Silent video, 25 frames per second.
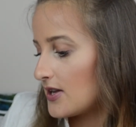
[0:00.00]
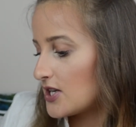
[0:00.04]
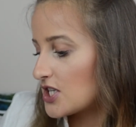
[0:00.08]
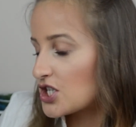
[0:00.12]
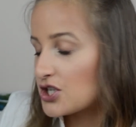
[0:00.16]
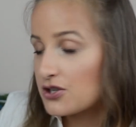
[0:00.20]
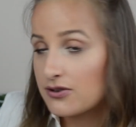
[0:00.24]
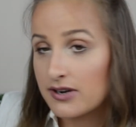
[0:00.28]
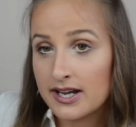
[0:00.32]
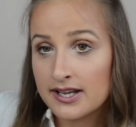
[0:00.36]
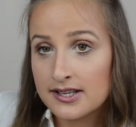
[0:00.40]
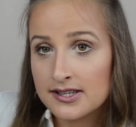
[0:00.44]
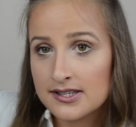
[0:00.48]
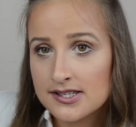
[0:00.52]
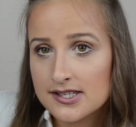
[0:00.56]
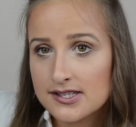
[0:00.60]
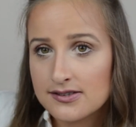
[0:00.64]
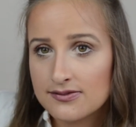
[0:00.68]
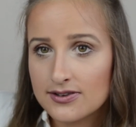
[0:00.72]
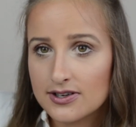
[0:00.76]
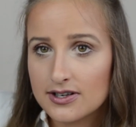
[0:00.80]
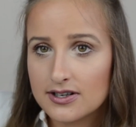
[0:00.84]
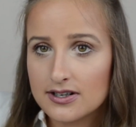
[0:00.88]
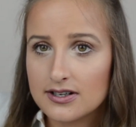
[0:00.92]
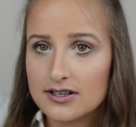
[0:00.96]
Trends
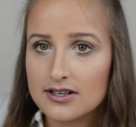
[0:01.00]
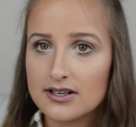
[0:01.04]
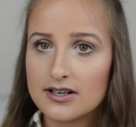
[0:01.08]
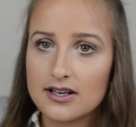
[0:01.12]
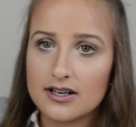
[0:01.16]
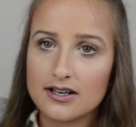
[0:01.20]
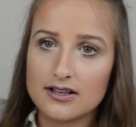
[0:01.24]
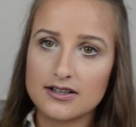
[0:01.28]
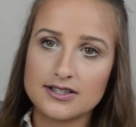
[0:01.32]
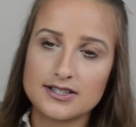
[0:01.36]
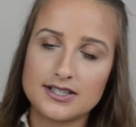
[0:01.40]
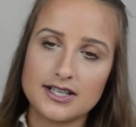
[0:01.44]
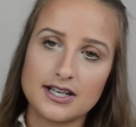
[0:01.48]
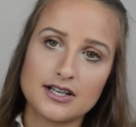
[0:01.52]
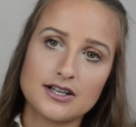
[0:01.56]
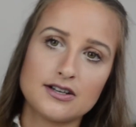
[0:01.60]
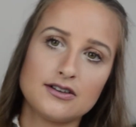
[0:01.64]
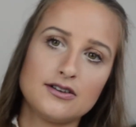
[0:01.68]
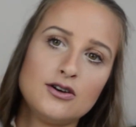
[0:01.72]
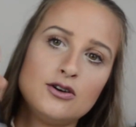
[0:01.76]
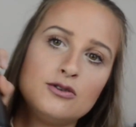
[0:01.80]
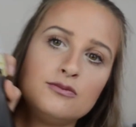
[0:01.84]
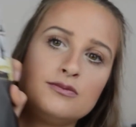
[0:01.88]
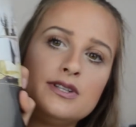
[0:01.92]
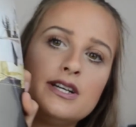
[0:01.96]
for
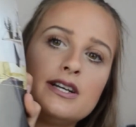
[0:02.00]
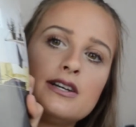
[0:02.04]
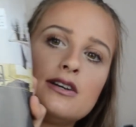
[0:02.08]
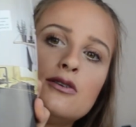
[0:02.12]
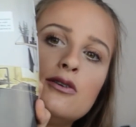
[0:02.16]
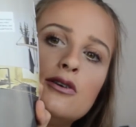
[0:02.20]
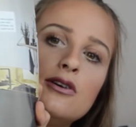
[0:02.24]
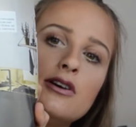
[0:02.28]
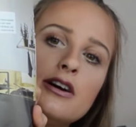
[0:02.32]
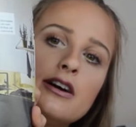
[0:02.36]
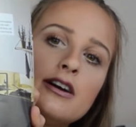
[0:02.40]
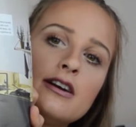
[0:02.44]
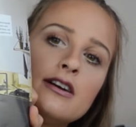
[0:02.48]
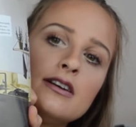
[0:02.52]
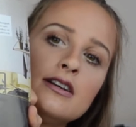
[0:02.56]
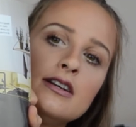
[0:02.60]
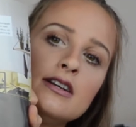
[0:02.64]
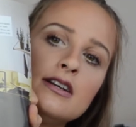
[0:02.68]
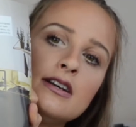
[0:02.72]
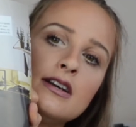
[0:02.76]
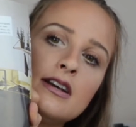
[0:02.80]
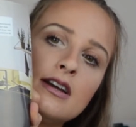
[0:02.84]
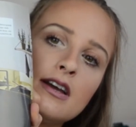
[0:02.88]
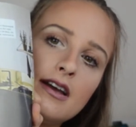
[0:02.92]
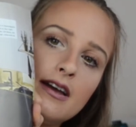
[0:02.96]
home decor
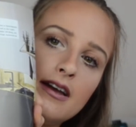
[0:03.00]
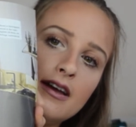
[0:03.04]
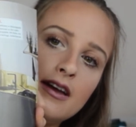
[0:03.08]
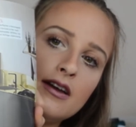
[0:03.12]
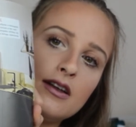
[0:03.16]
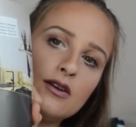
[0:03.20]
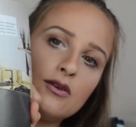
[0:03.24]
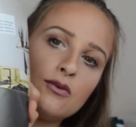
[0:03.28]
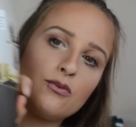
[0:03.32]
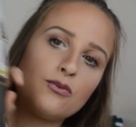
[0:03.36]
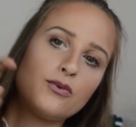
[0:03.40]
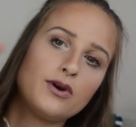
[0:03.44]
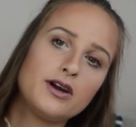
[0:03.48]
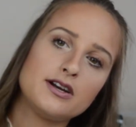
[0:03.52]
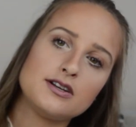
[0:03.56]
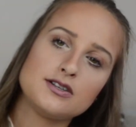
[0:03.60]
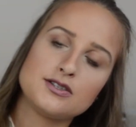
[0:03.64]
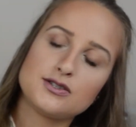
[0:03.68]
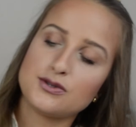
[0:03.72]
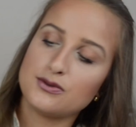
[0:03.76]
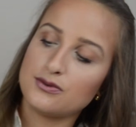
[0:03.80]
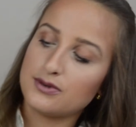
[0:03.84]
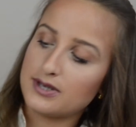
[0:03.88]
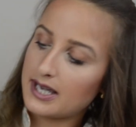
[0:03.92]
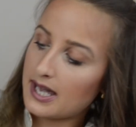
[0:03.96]
and where
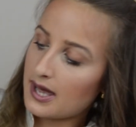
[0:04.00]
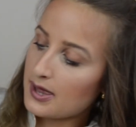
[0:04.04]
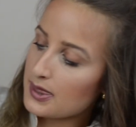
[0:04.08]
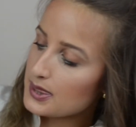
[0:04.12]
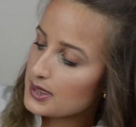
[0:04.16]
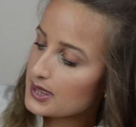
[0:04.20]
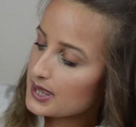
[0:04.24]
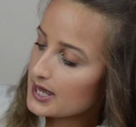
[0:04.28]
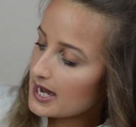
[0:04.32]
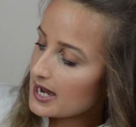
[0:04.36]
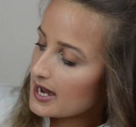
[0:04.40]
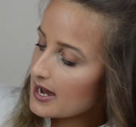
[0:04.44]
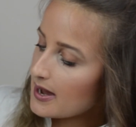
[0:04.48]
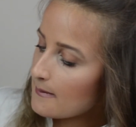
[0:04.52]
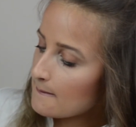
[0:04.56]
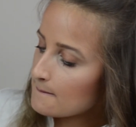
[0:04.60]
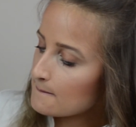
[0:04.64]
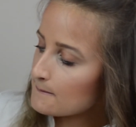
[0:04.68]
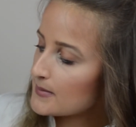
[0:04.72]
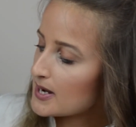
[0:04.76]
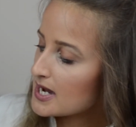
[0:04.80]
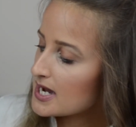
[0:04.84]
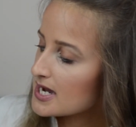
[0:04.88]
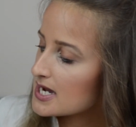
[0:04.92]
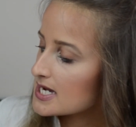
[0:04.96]
to get
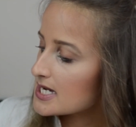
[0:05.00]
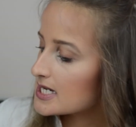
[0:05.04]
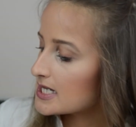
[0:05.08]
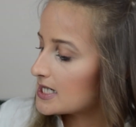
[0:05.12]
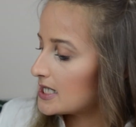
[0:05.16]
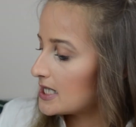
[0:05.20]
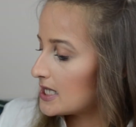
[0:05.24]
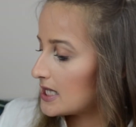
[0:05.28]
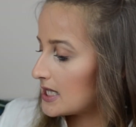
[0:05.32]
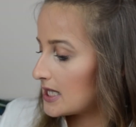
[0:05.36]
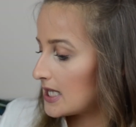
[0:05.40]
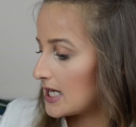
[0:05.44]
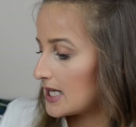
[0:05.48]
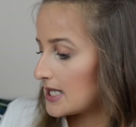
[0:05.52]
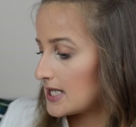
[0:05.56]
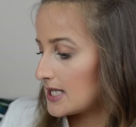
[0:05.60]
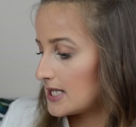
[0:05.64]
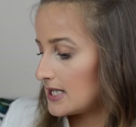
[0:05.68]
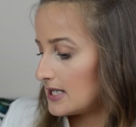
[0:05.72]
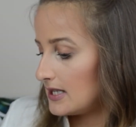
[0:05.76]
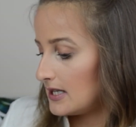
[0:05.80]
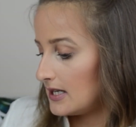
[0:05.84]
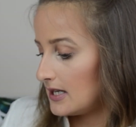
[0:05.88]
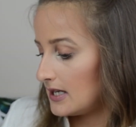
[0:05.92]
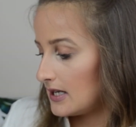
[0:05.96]
them. Let's
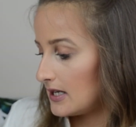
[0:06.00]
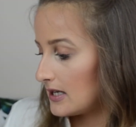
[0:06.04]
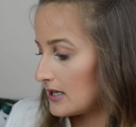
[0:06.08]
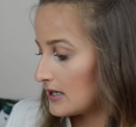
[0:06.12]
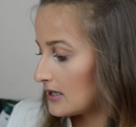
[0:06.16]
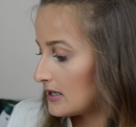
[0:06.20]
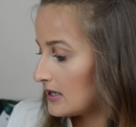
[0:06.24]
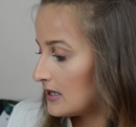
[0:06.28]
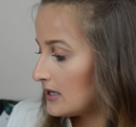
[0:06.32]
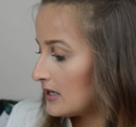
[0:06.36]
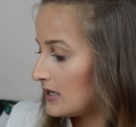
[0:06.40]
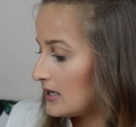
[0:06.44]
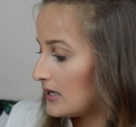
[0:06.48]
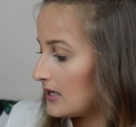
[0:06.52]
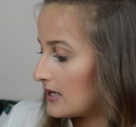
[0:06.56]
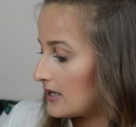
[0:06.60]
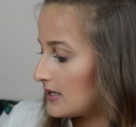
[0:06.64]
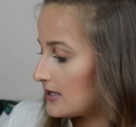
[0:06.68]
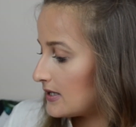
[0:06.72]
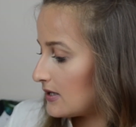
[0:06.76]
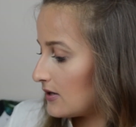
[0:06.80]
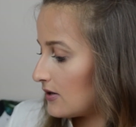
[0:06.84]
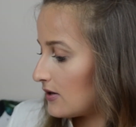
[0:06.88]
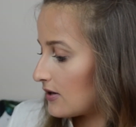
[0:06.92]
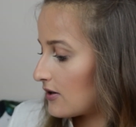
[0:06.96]
see.
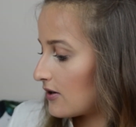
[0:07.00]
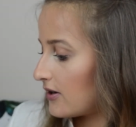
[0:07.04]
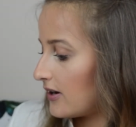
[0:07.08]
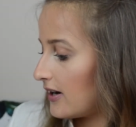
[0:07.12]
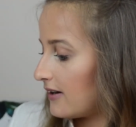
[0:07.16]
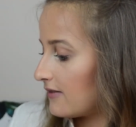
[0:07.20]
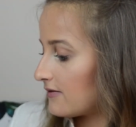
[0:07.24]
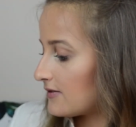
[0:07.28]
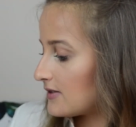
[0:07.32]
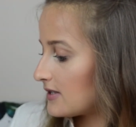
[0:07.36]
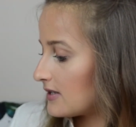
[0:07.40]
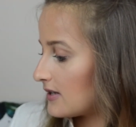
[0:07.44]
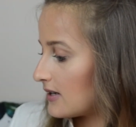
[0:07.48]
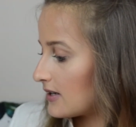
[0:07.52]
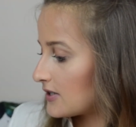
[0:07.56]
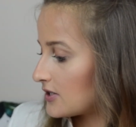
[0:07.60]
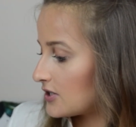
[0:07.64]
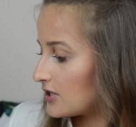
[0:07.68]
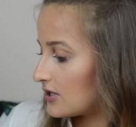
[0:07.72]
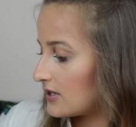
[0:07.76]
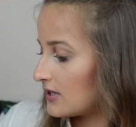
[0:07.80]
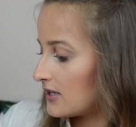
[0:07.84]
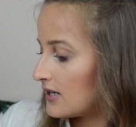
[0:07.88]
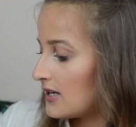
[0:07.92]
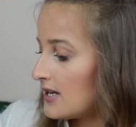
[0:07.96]
Is there a craft
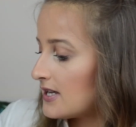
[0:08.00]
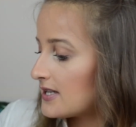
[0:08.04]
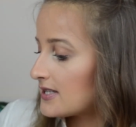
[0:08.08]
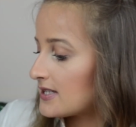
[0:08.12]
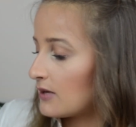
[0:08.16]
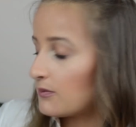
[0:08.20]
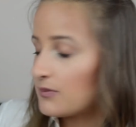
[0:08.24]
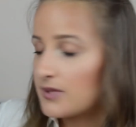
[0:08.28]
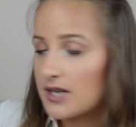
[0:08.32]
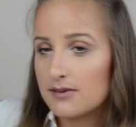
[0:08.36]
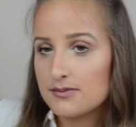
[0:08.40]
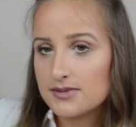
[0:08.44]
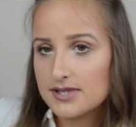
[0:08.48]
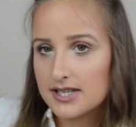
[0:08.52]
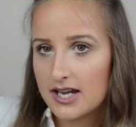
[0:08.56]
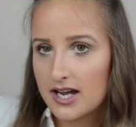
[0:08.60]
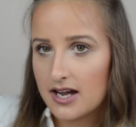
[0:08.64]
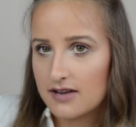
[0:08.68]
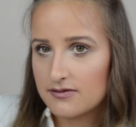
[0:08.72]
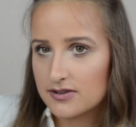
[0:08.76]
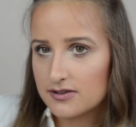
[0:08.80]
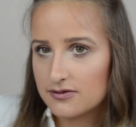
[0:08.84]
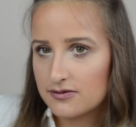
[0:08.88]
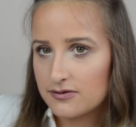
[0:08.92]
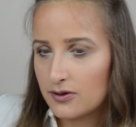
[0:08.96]
section? Sometimes they
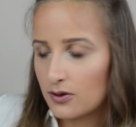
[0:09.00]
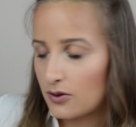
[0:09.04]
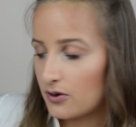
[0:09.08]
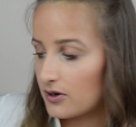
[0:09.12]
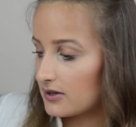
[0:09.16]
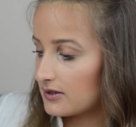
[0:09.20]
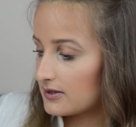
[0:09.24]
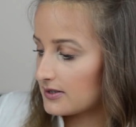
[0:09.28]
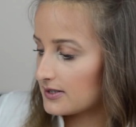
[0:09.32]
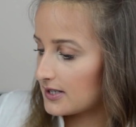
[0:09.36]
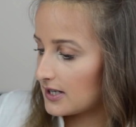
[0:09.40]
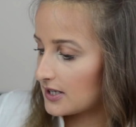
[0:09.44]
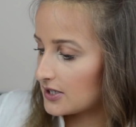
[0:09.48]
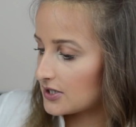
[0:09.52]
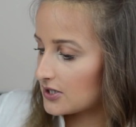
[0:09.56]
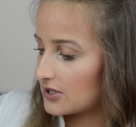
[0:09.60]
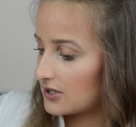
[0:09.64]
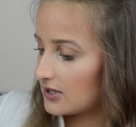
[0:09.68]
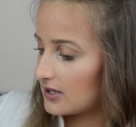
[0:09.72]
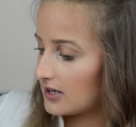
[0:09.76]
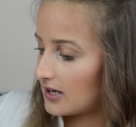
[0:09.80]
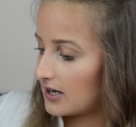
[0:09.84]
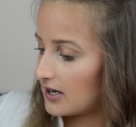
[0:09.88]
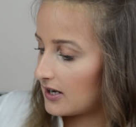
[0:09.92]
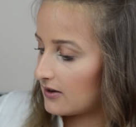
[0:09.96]
have a floral
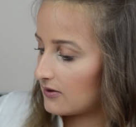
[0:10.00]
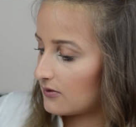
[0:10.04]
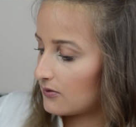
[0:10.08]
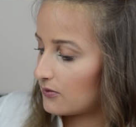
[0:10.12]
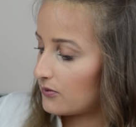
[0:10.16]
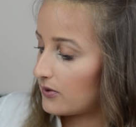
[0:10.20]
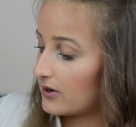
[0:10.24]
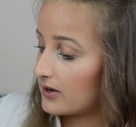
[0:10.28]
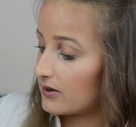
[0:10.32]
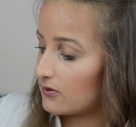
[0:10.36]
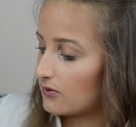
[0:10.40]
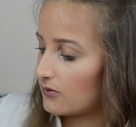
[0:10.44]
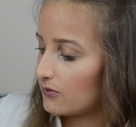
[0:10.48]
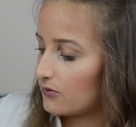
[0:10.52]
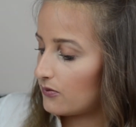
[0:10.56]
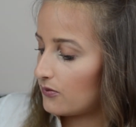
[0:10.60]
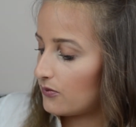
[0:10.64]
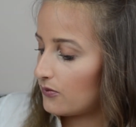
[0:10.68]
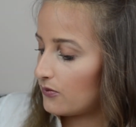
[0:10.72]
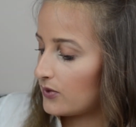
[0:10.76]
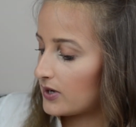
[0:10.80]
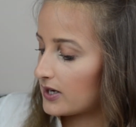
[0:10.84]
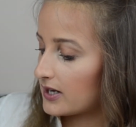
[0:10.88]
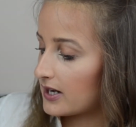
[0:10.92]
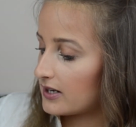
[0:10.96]
section.
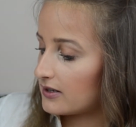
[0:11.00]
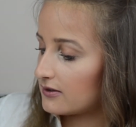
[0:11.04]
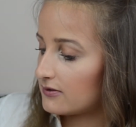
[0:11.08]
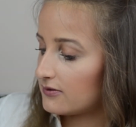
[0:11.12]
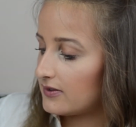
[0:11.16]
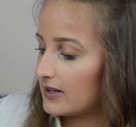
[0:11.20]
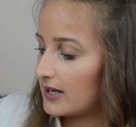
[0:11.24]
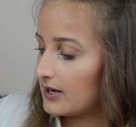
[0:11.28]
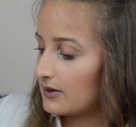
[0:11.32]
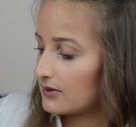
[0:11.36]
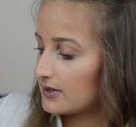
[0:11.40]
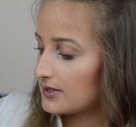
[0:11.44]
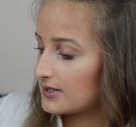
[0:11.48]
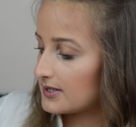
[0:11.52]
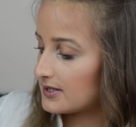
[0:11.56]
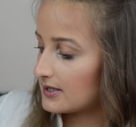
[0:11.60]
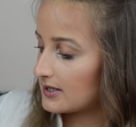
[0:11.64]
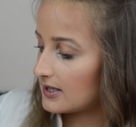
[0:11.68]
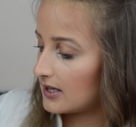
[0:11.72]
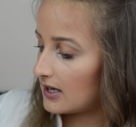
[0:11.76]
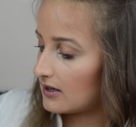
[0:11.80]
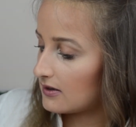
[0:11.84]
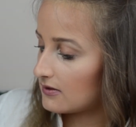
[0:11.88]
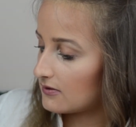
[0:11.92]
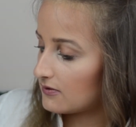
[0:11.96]
What kind of flowers to
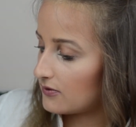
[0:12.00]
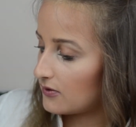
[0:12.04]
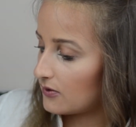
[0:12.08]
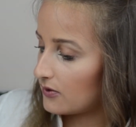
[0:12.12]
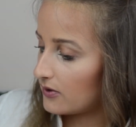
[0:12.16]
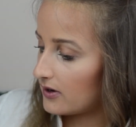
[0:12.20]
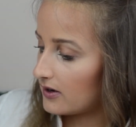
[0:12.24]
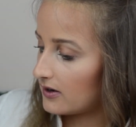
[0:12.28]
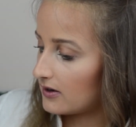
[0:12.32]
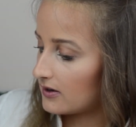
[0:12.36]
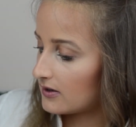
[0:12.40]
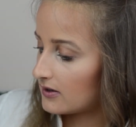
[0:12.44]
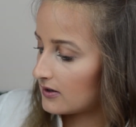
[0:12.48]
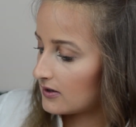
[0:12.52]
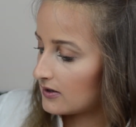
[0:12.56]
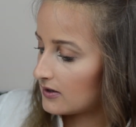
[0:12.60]
get for?